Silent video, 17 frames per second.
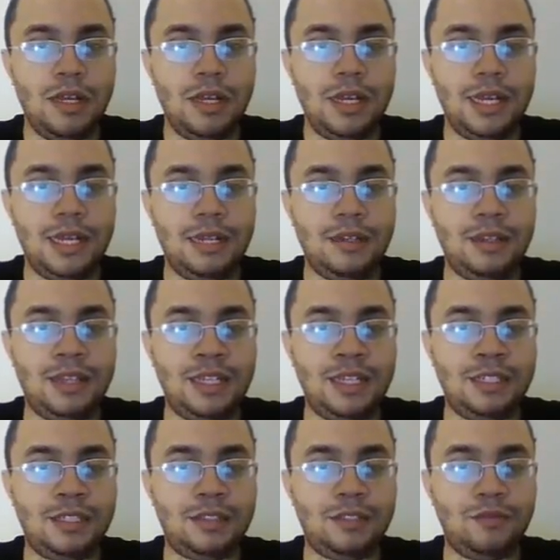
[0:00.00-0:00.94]
In
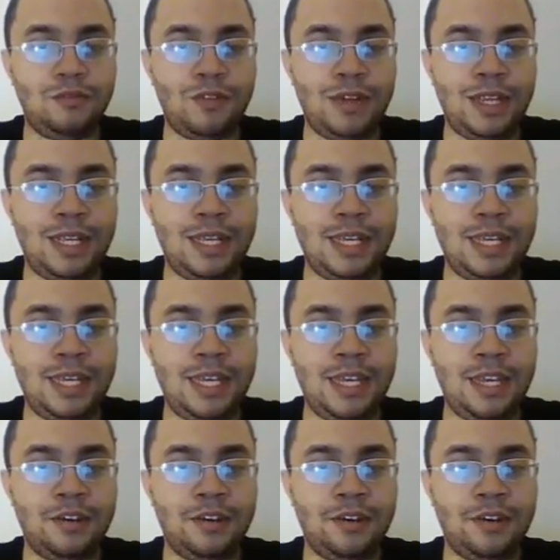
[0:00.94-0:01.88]
this right
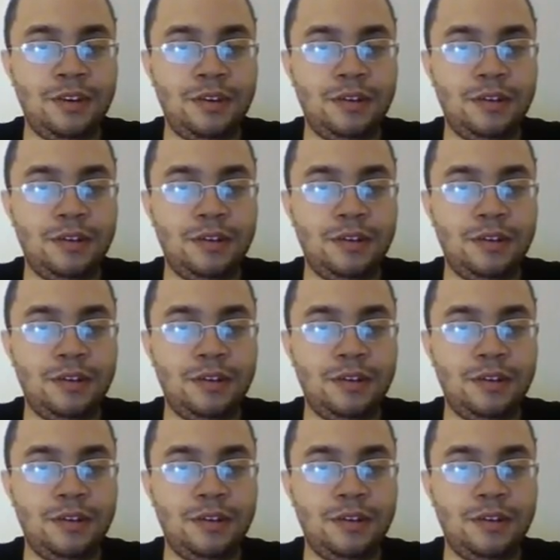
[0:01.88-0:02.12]
here,